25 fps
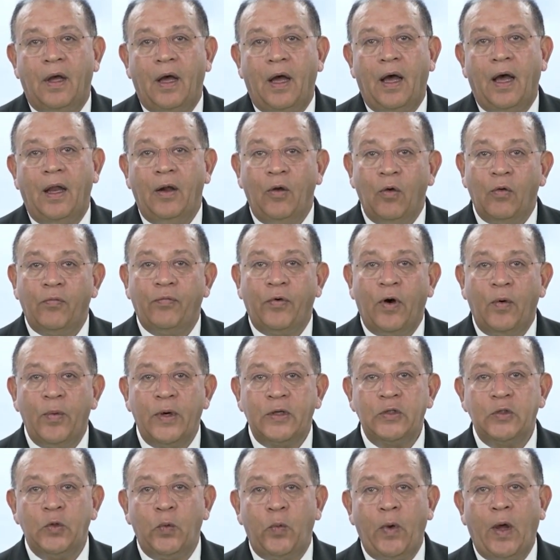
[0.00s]
I look
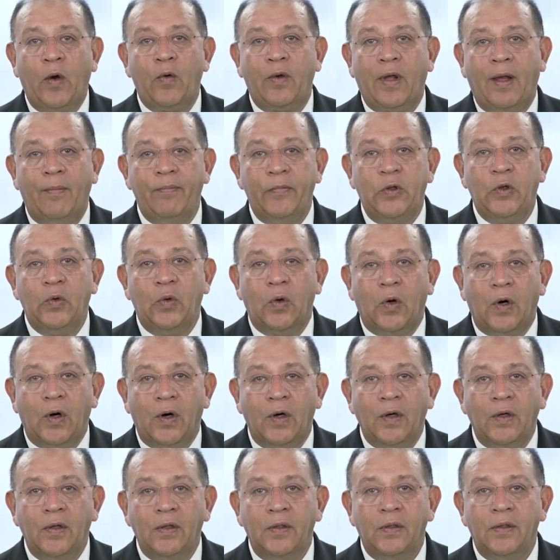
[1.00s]
forward to welcome you
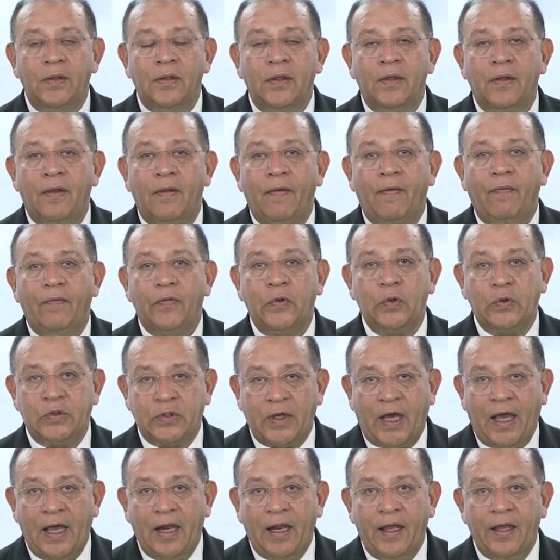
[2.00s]
all to
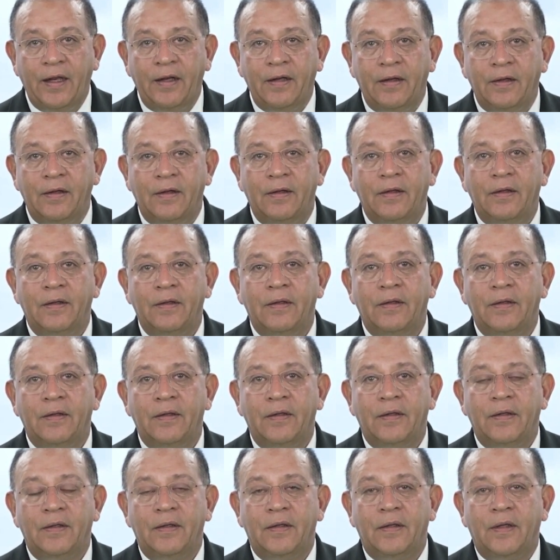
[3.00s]
Thailand
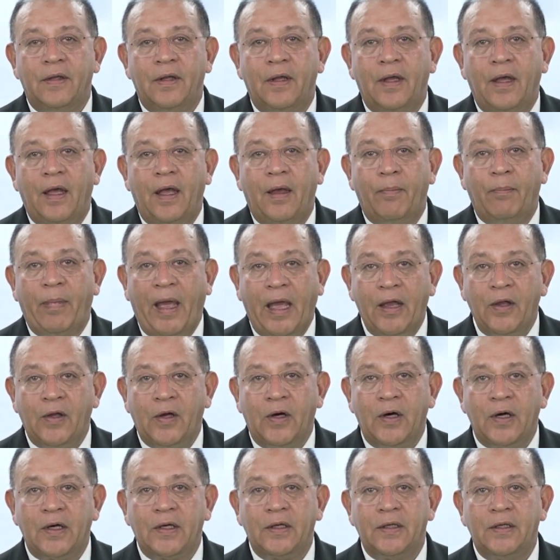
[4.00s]

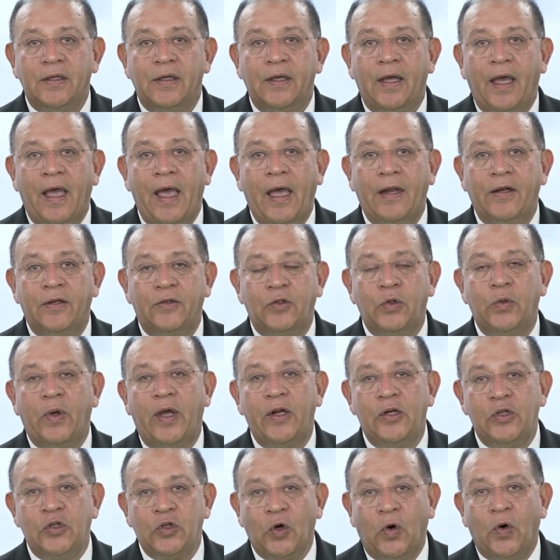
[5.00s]
Bangkok and to
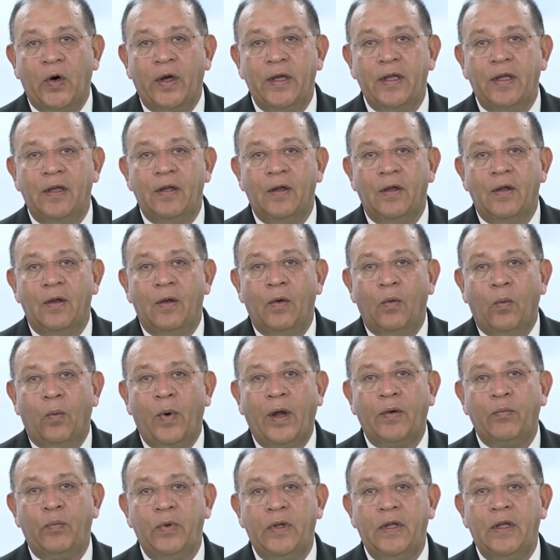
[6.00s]
enjoy
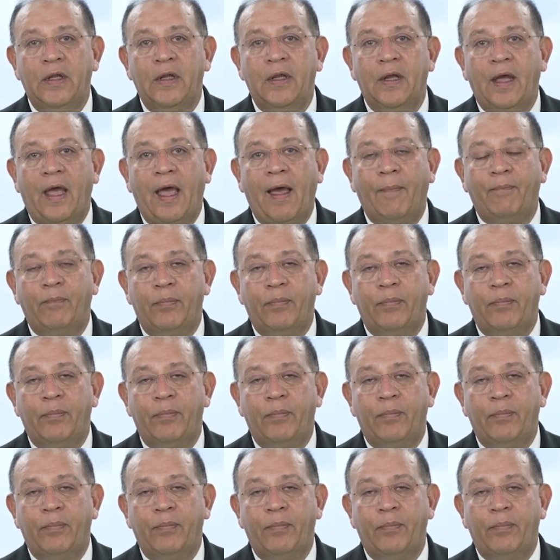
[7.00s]
what we have